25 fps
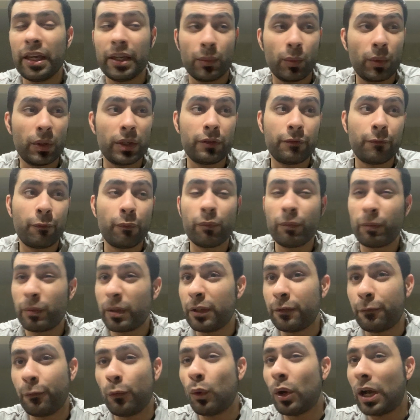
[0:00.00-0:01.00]

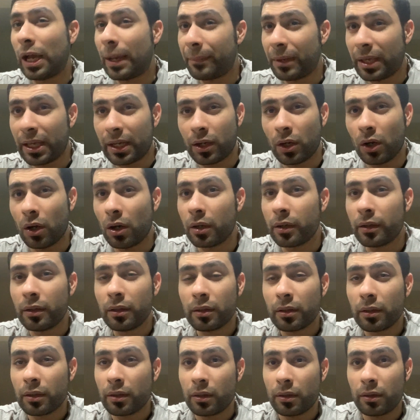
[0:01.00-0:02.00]
He's fought Amir Khan,
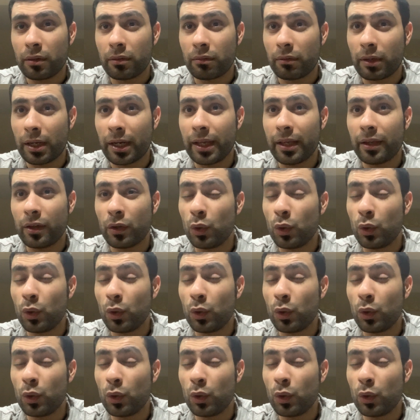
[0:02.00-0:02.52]
right,